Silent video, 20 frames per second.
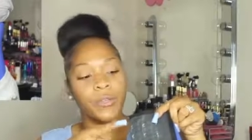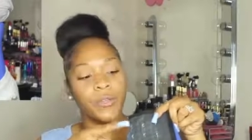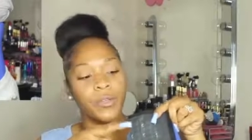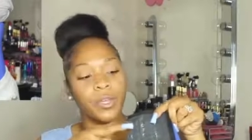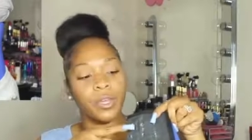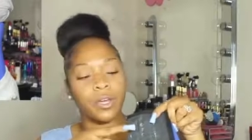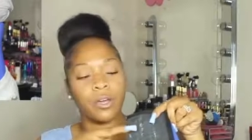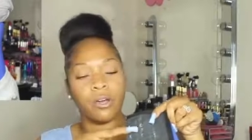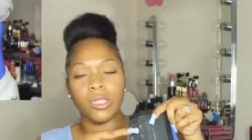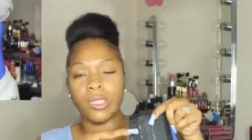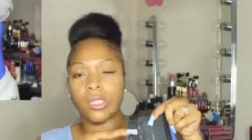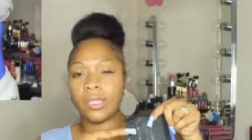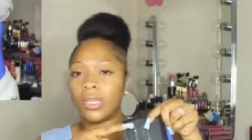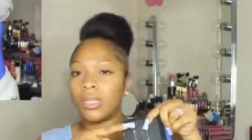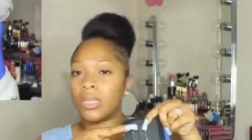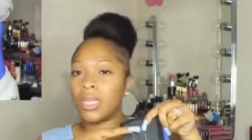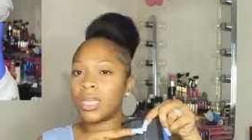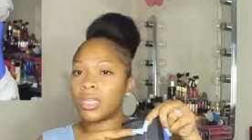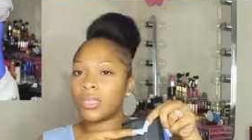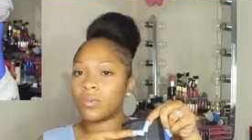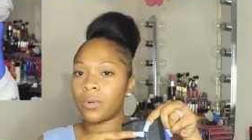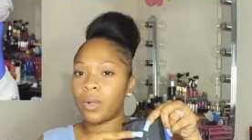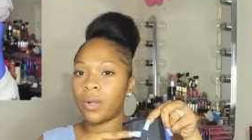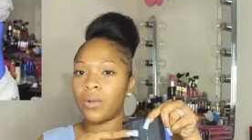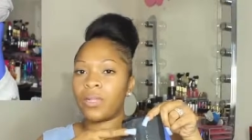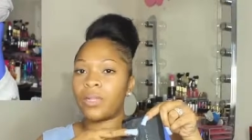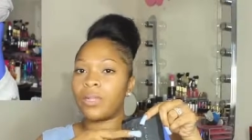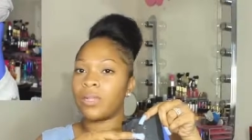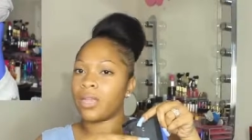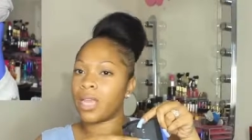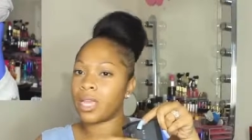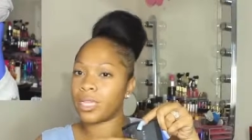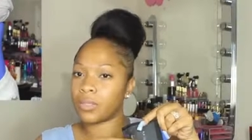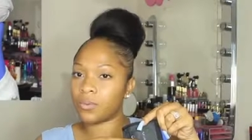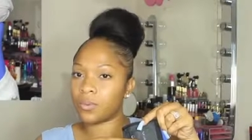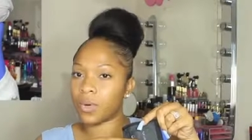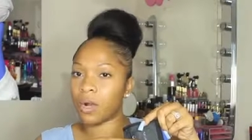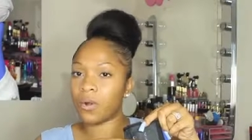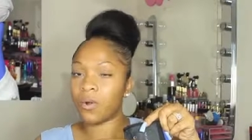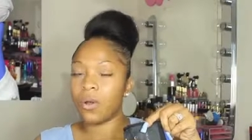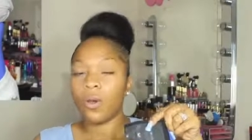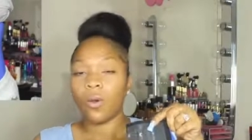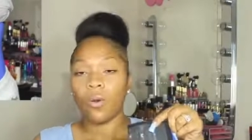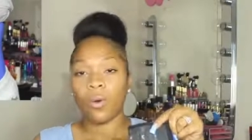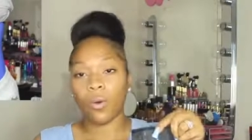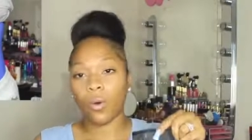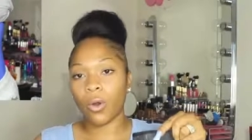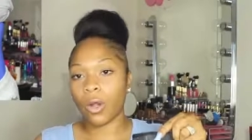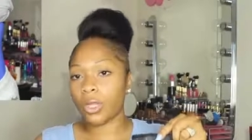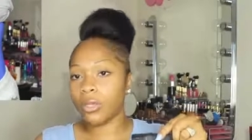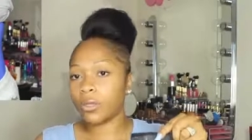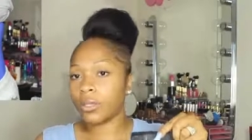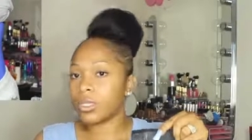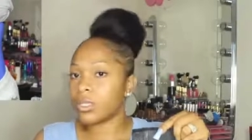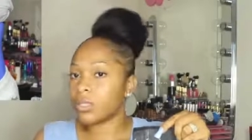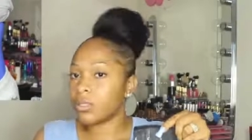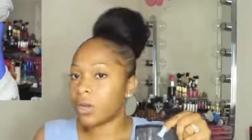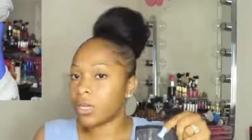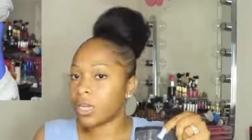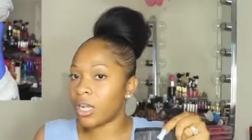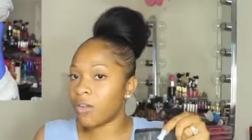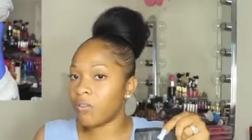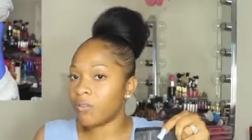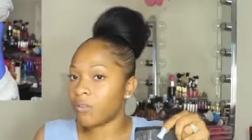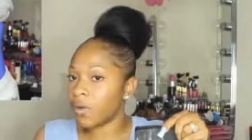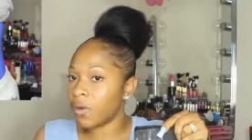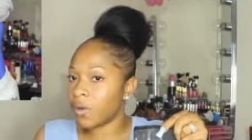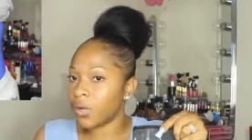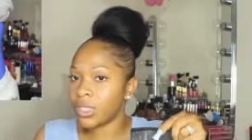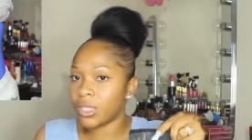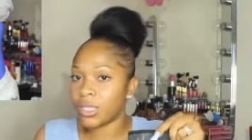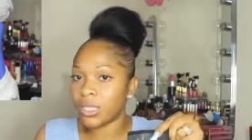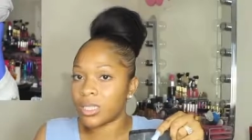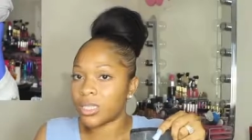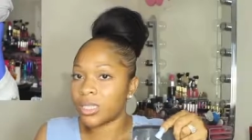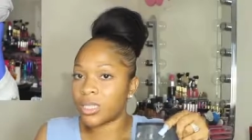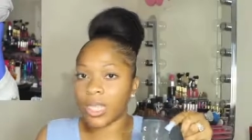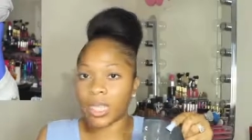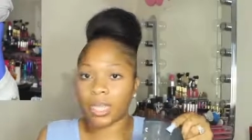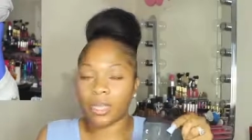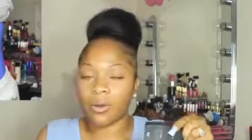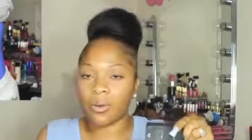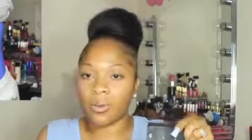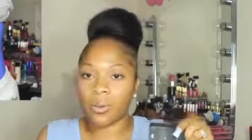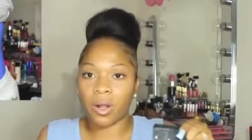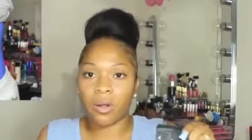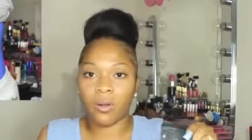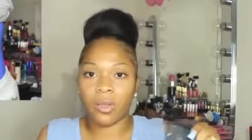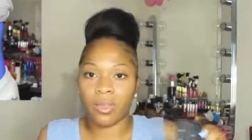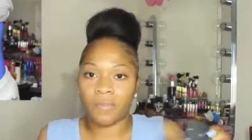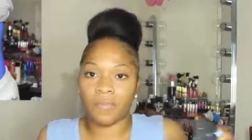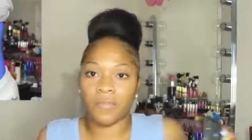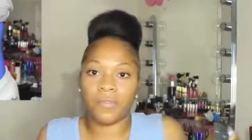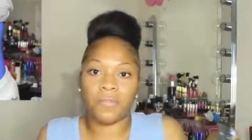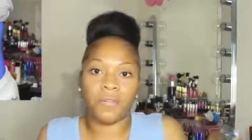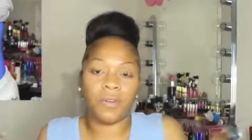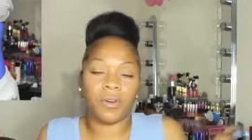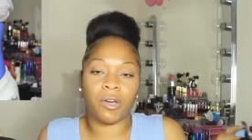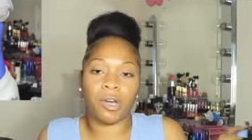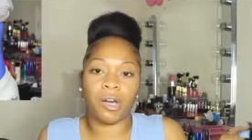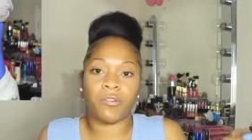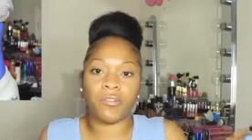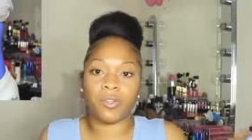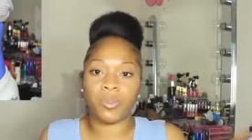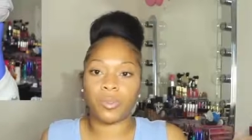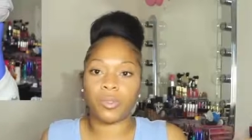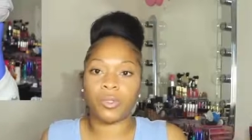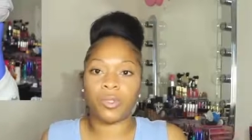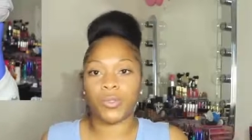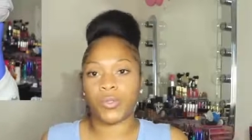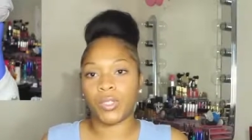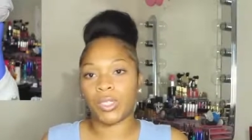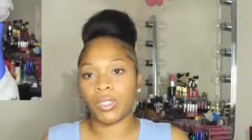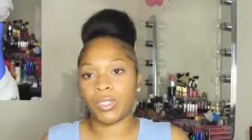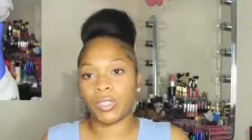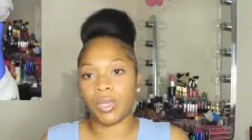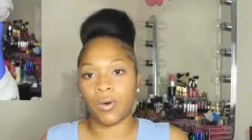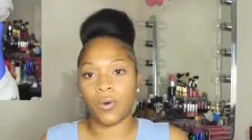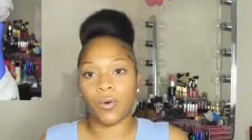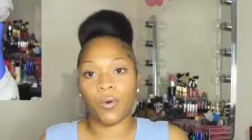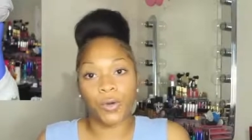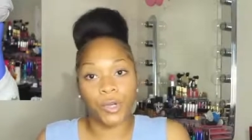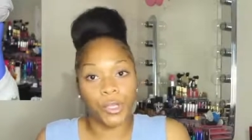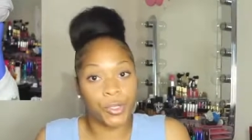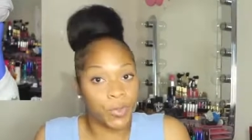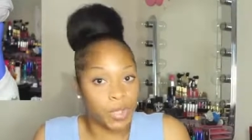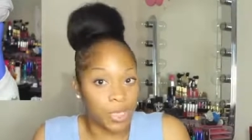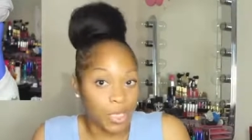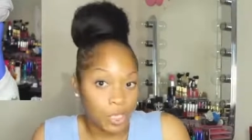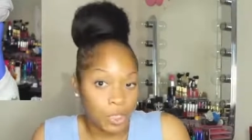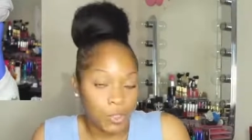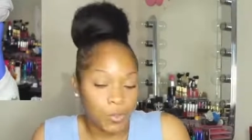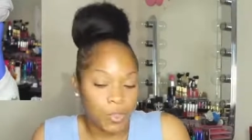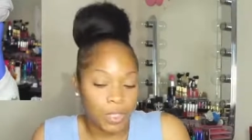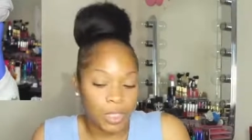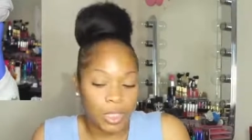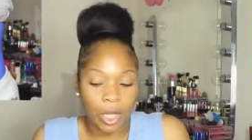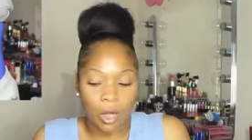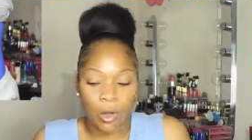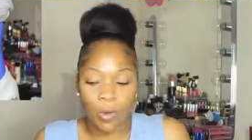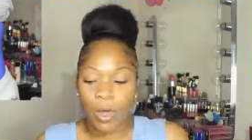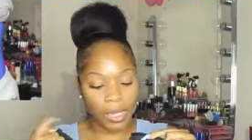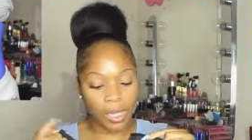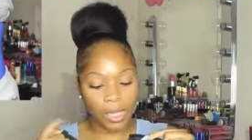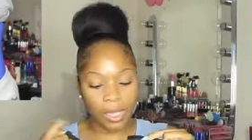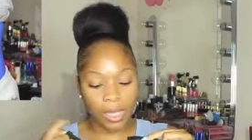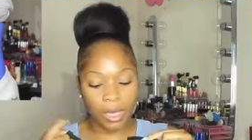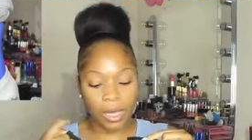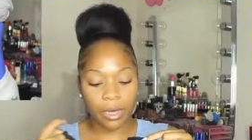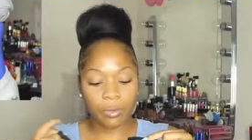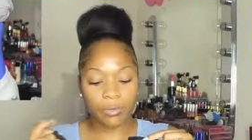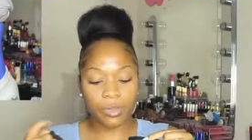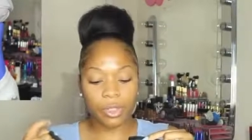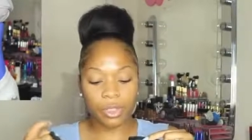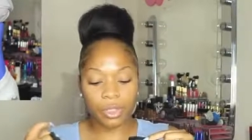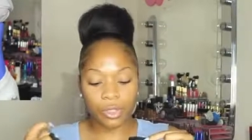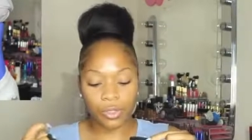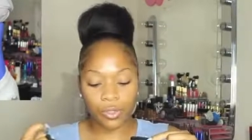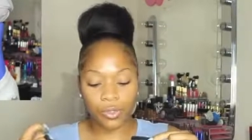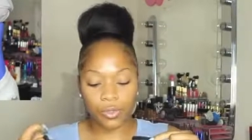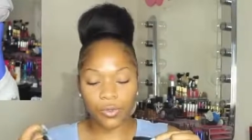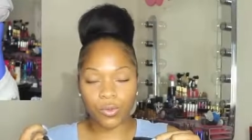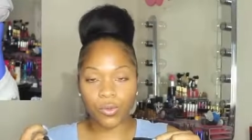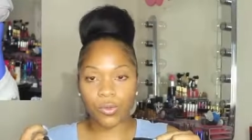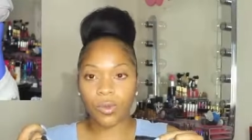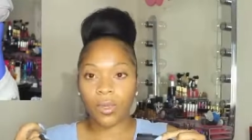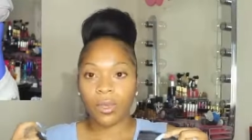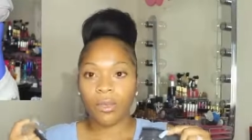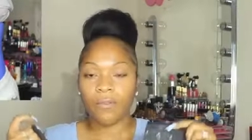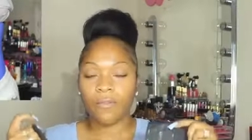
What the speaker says: you can go to the next row and the next row. Or you can start off going to the second row if you feel comfortable doing so, or you can do so. When it comes to